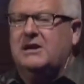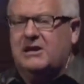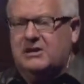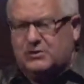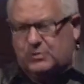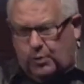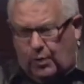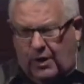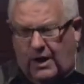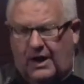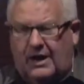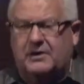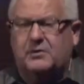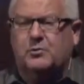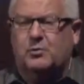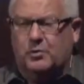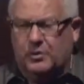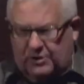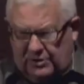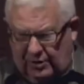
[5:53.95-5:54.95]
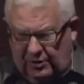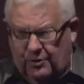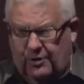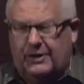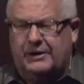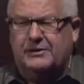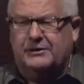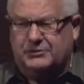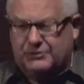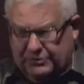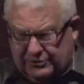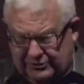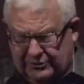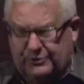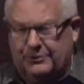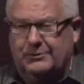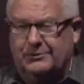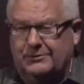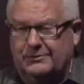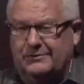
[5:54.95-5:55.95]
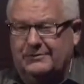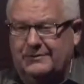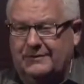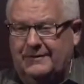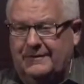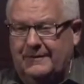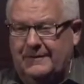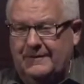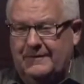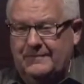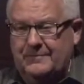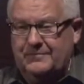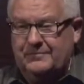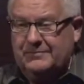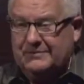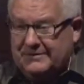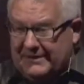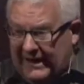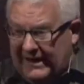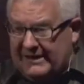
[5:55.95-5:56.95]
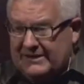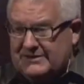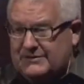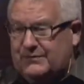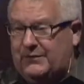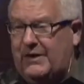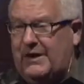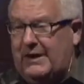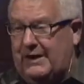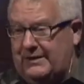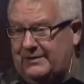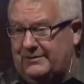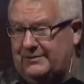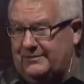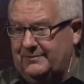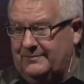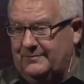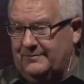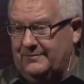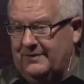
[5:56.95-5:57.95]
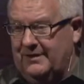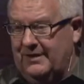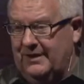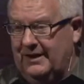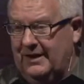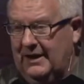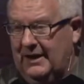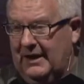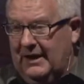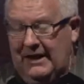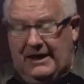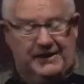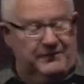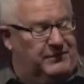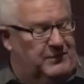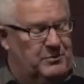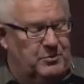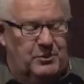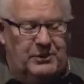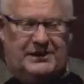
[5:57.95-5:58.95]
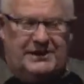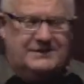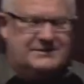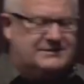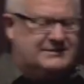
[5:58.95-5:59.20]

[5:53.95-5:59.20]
is what we're going to do. That is faith. Even when it